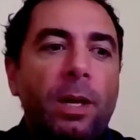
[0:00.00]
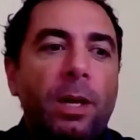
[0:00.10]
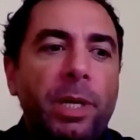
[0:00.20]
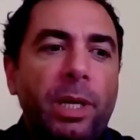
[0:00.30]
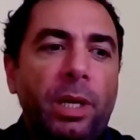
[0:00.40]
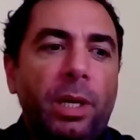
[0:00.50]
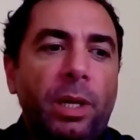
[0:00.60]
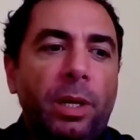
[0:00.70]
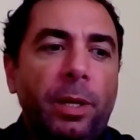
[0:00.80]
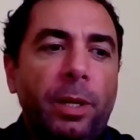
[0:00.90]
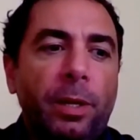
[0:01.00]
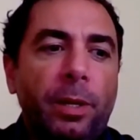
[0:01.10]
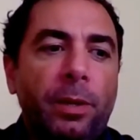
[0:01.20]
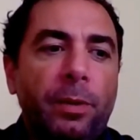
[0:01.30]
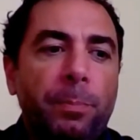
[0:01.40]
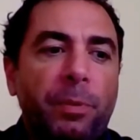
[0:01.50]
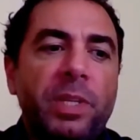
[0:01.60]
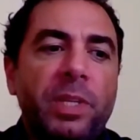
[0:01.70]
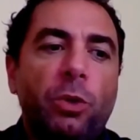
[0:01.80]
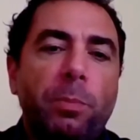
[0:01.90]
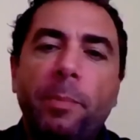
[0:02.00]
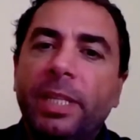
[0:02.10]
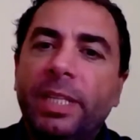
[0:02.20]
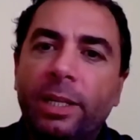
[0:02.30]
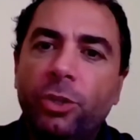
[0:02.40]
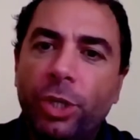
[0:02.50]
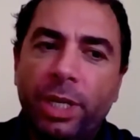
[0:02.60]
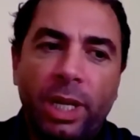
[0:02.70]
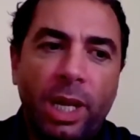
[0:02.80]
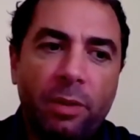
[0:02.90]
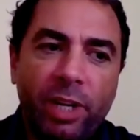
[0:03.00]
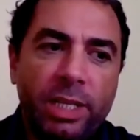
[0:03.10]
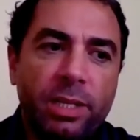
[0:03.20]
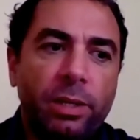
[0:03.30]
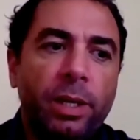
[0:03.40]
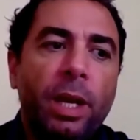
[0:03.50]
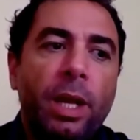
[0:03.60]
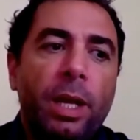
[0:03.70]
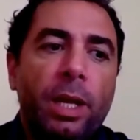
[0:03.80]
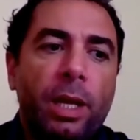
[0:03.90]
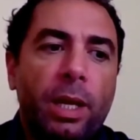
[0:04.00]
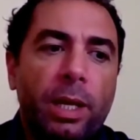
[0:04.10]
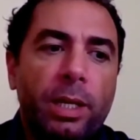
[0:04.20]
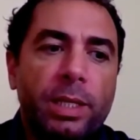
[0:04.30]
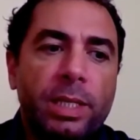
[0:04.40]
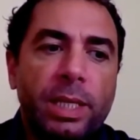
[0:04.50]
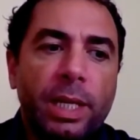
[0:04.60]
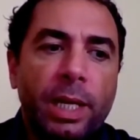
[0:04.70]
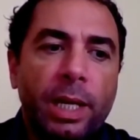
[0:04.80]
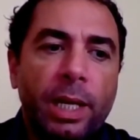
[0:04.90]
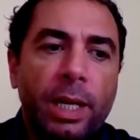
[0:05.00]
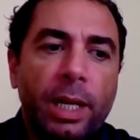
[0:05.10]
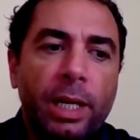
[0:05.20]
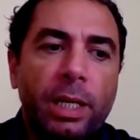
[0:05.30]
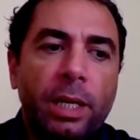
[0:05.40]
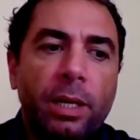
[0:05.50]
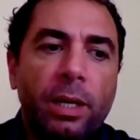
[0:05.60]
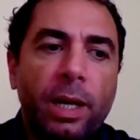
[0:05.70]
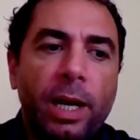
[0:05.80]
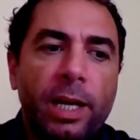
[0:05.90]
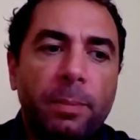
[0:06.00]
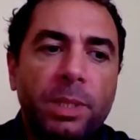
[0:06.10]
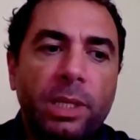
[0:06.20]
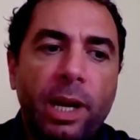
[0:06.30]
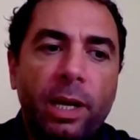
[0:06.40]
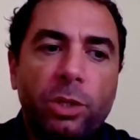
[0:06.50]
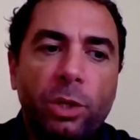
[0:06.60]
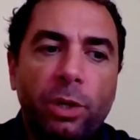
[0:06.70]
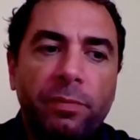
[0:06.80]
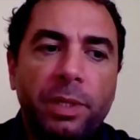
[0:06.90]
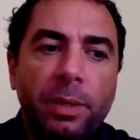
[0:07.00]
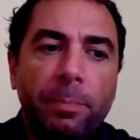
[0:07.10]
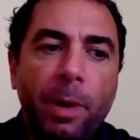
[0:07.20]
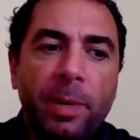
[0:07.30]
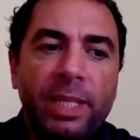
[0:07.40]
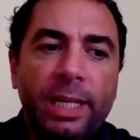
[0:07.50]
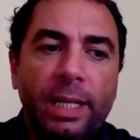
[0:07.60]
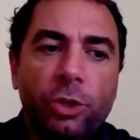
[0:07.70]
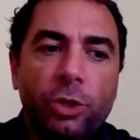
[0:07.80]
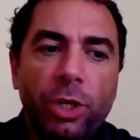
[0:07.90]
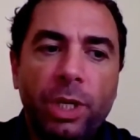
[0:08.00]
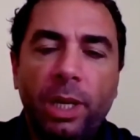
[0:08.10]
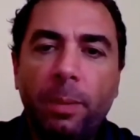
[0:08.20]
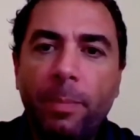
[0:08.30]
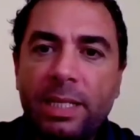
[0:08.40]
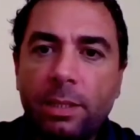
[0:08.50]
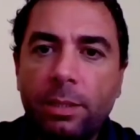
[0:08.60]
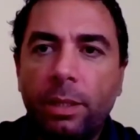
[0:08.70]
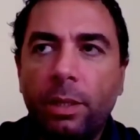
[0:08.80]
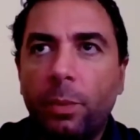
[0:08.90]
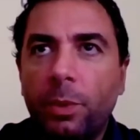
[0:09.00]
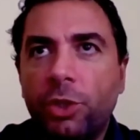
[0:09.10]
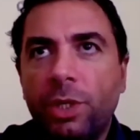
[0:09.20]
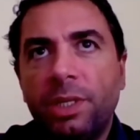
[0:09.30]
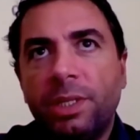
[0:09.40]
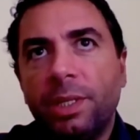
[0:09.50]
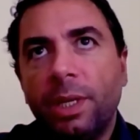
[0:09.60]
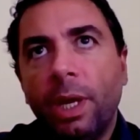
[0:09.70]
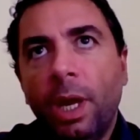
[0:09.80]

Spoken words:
I'm a professor of biomedical engineering, a reader, and here I am the director of the biomedical engineering master, which is